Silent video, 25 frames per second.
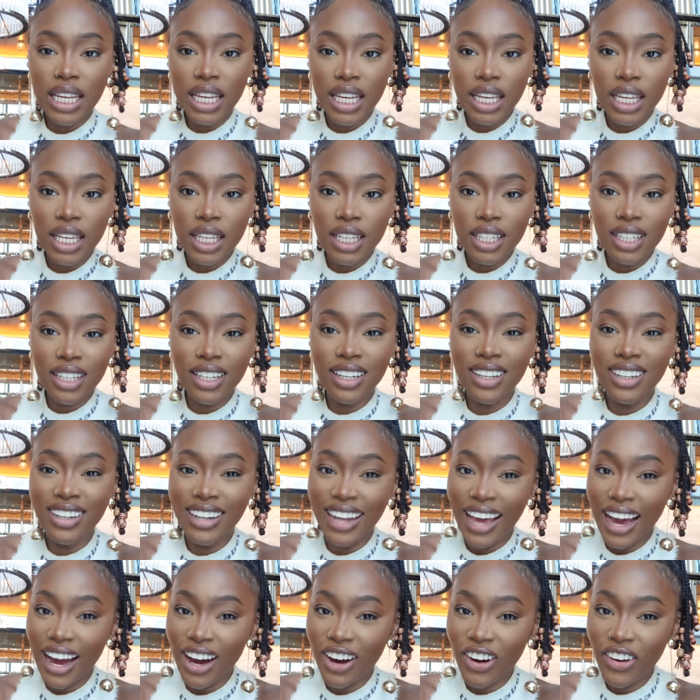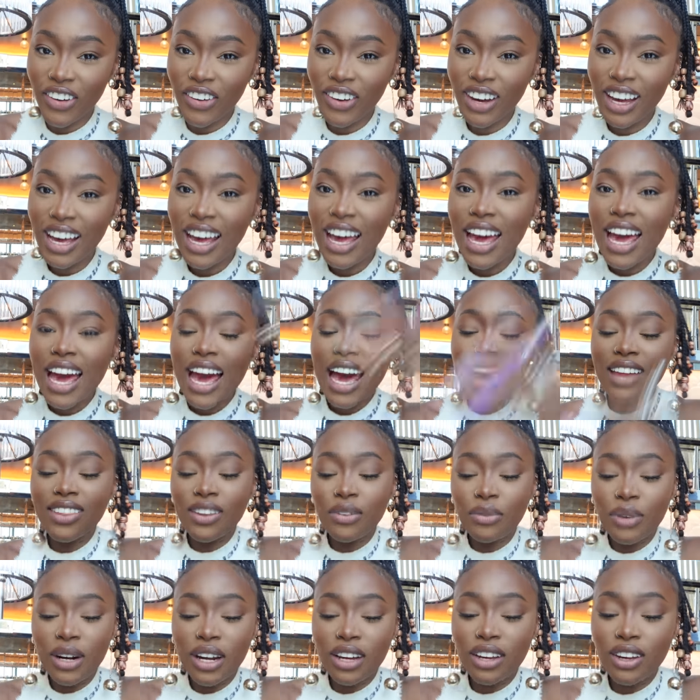to eat now, and
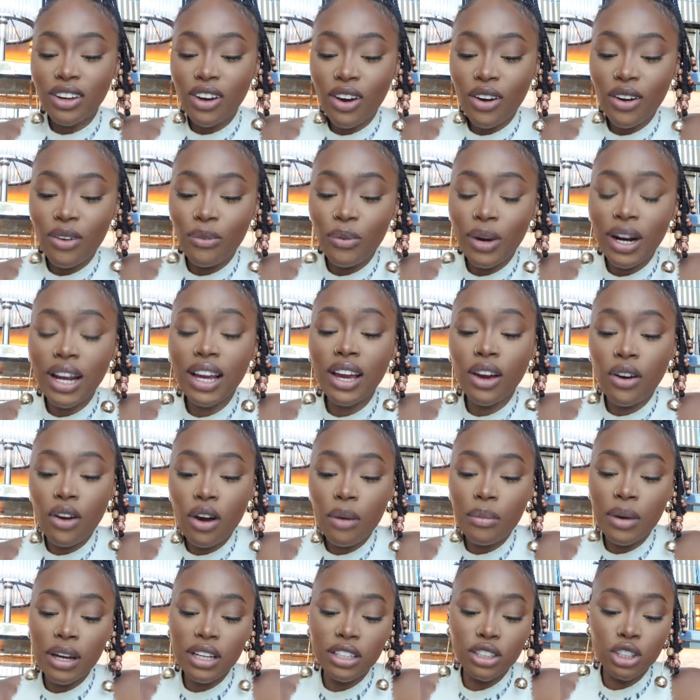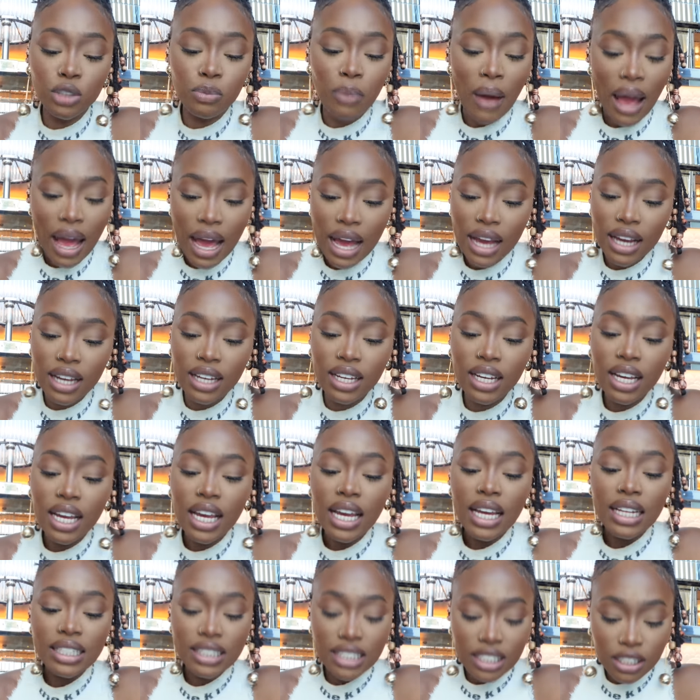then when I go home, I can just pack,
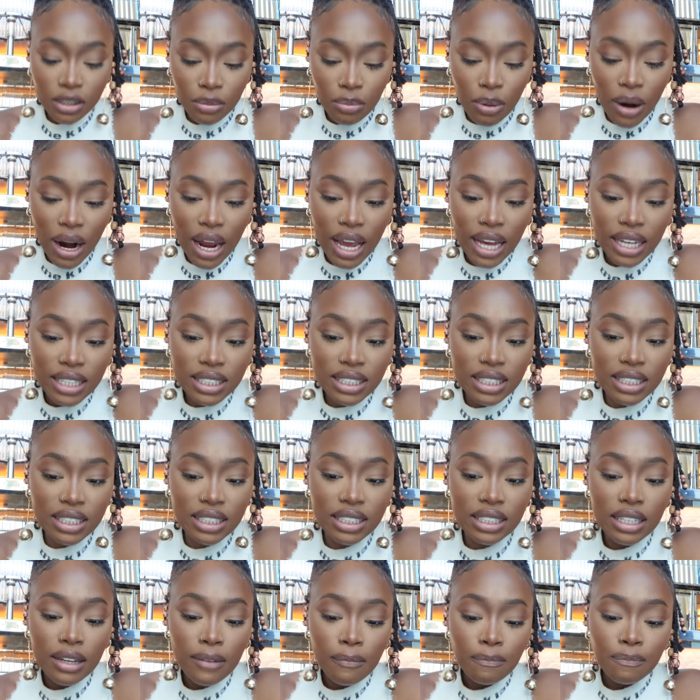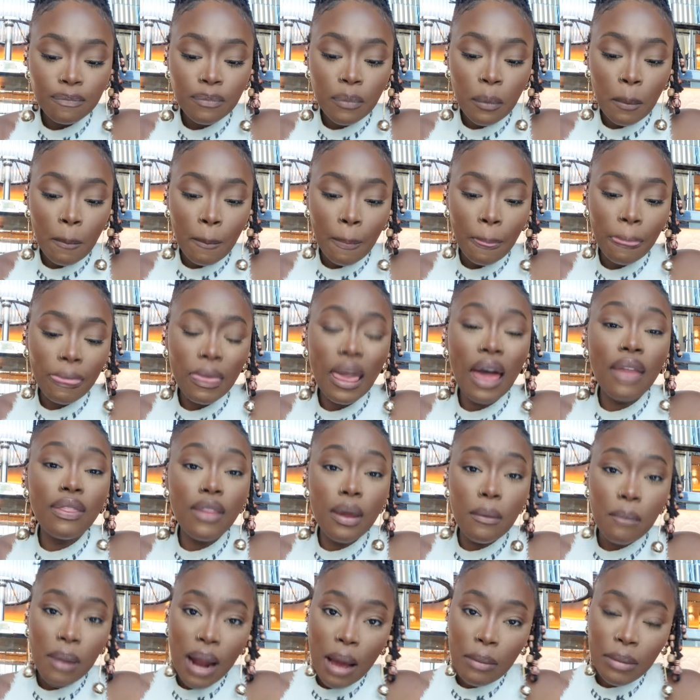decompress, and
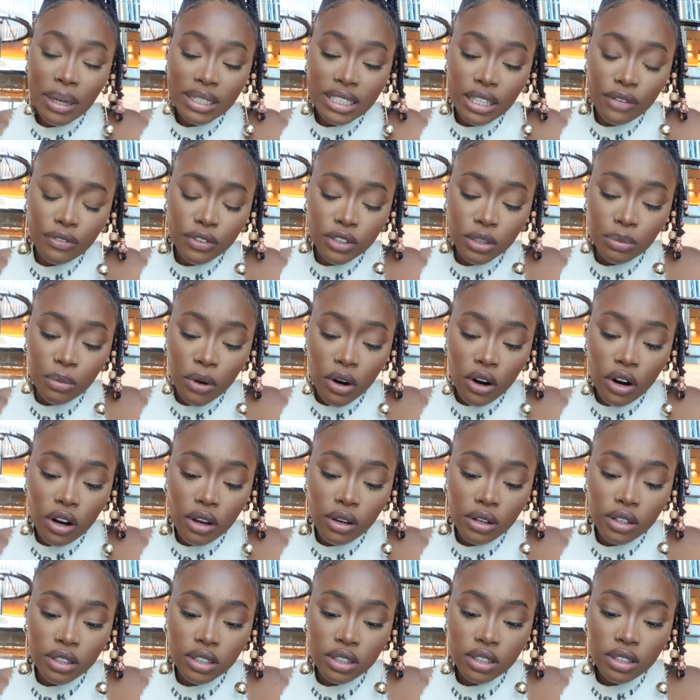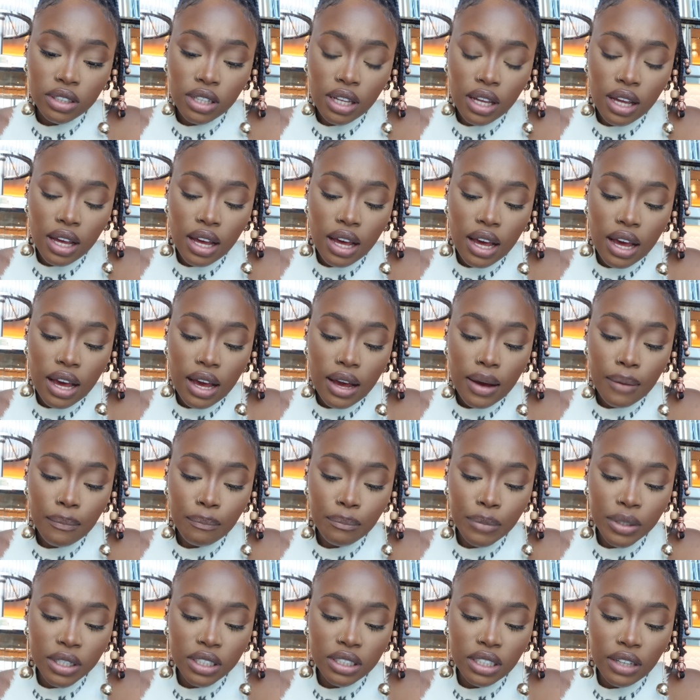then plan my day for tomorrow.
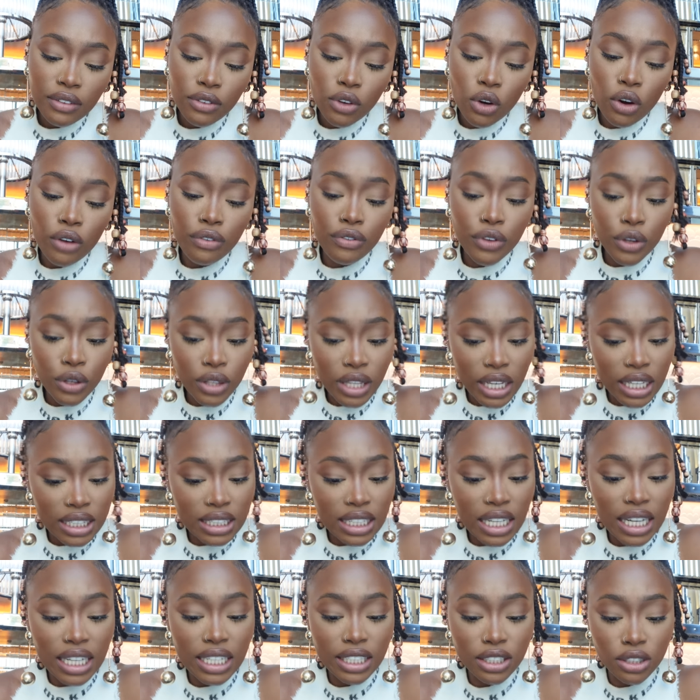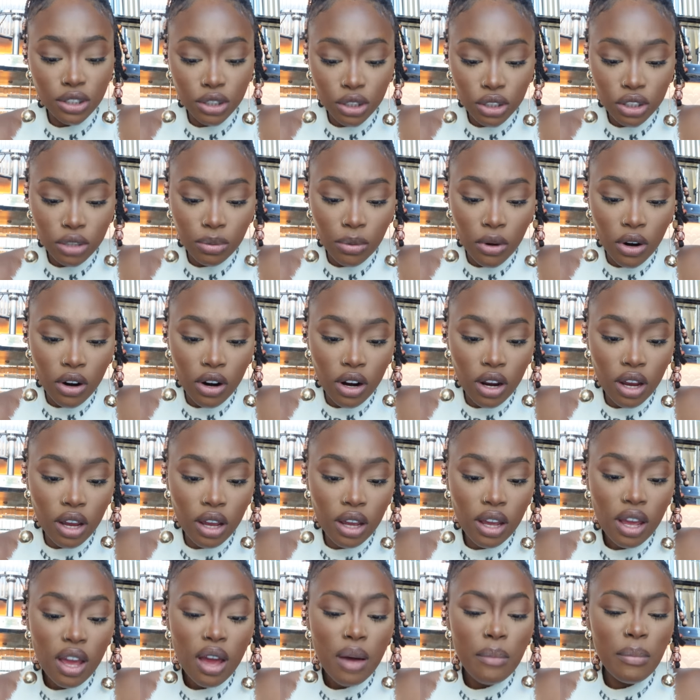Because I've got a few things that I need to do
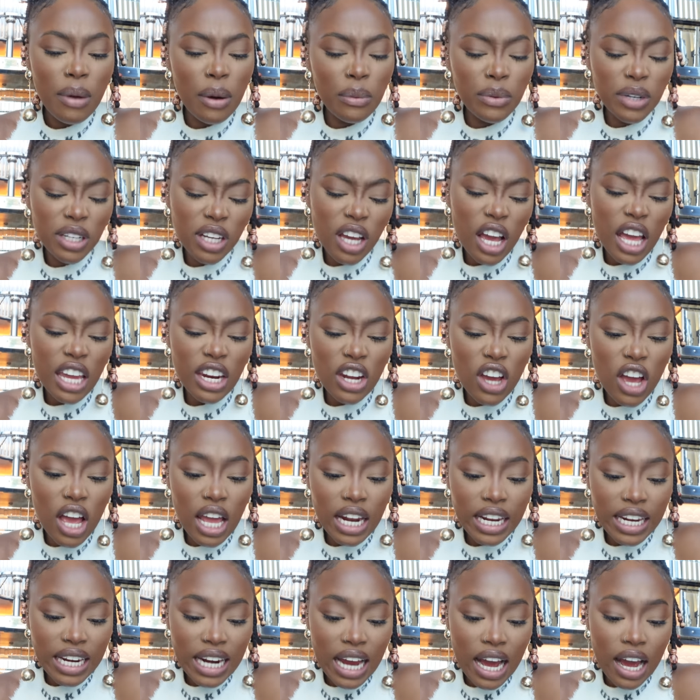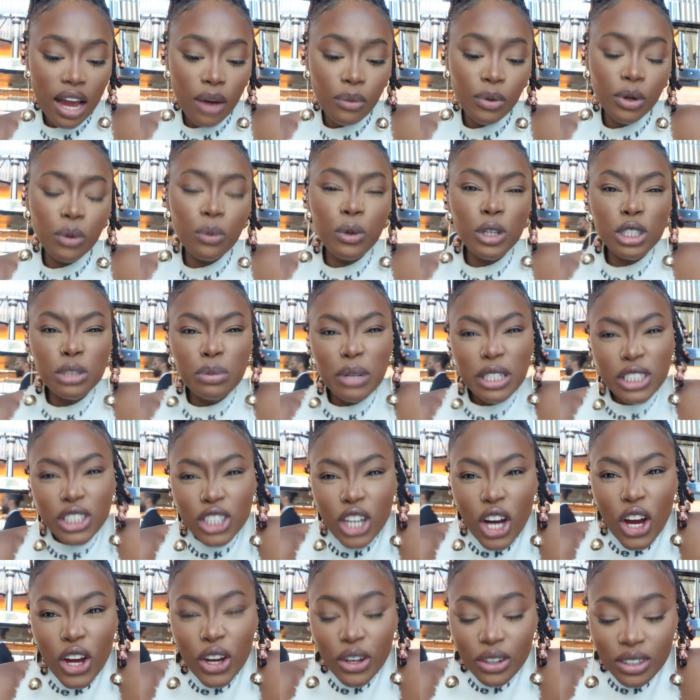tomorrow. But I want to get an early night. I want to watch my
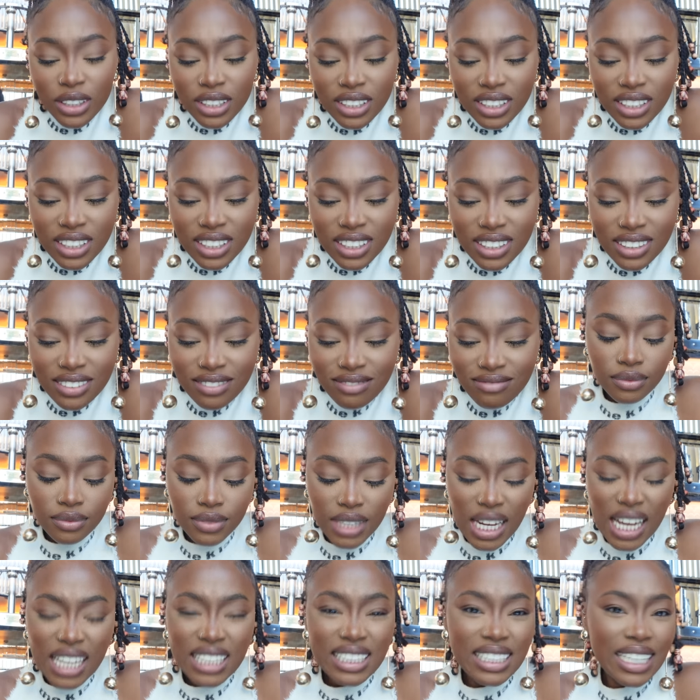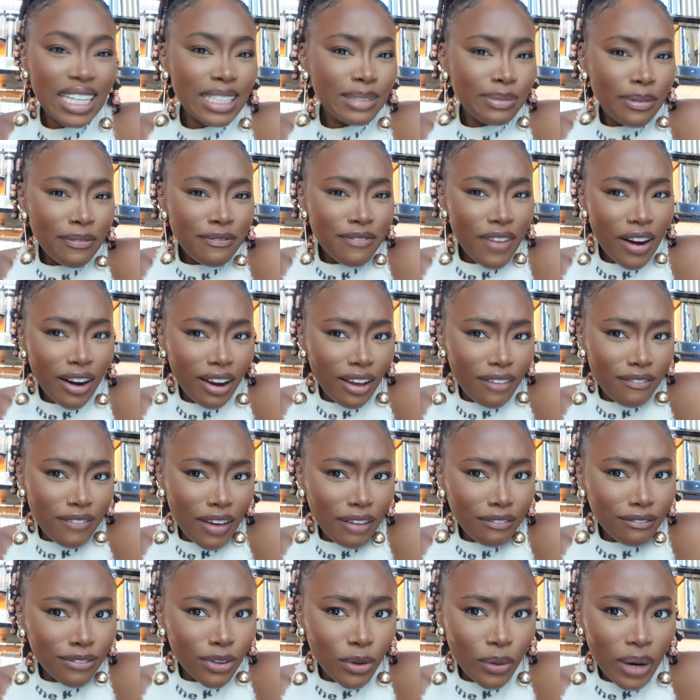shows. Today's been very
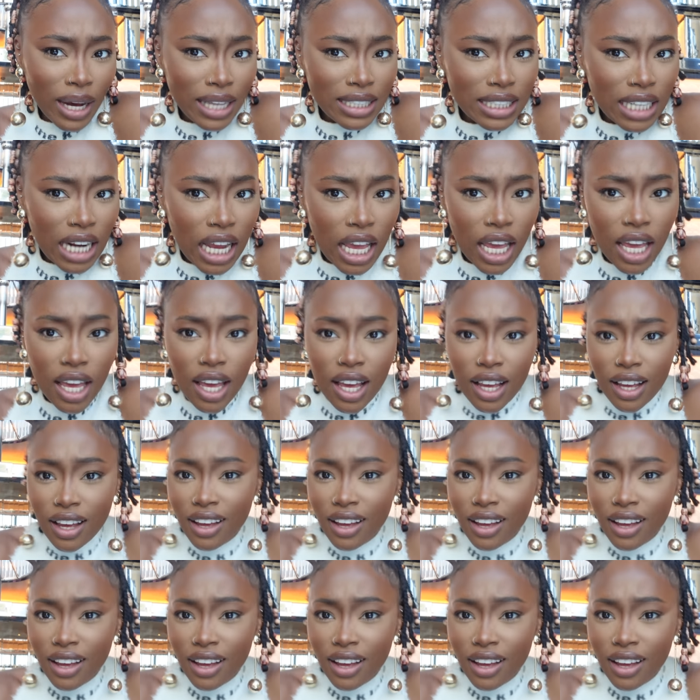eventful, hasn't it?